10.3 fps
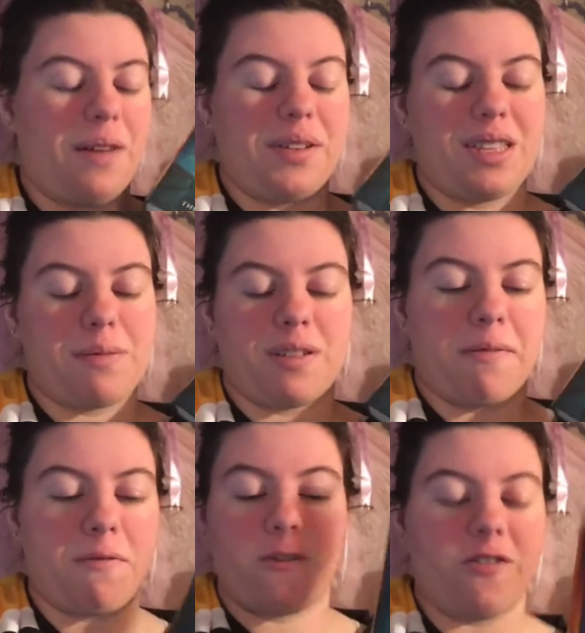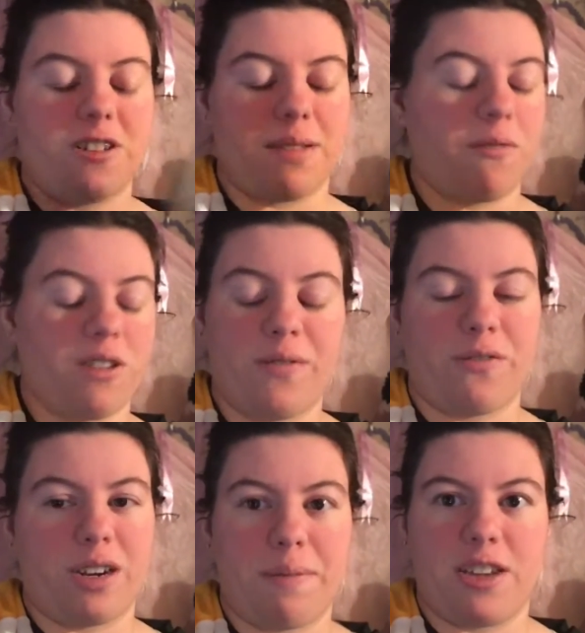loving this book. Of course, I'm only
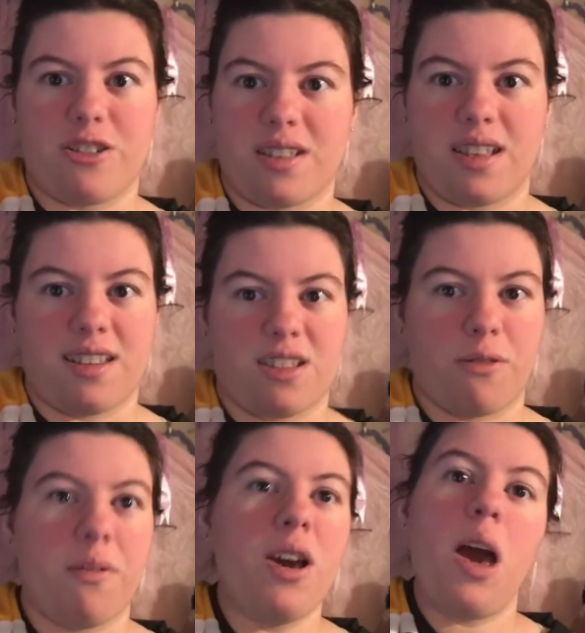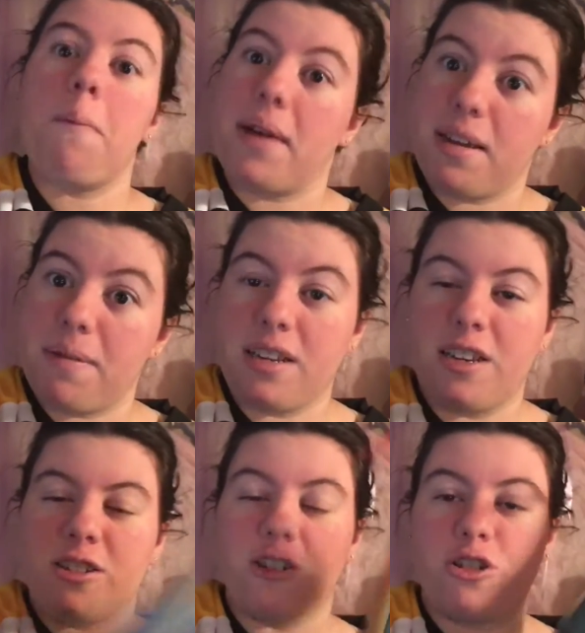40 pages in, so my
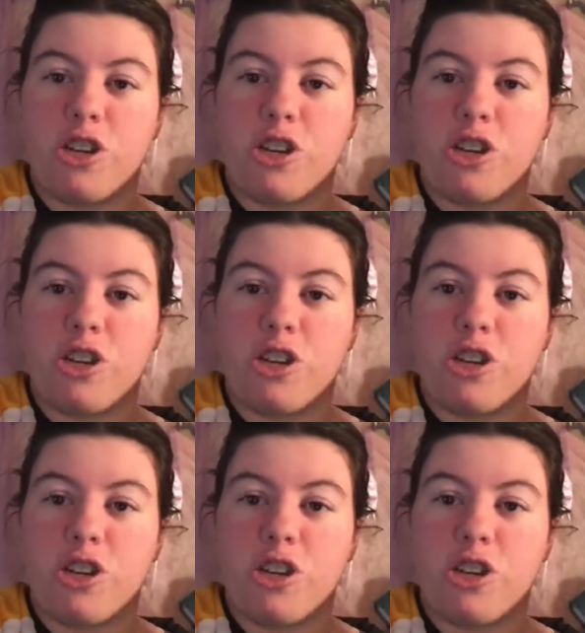opinion could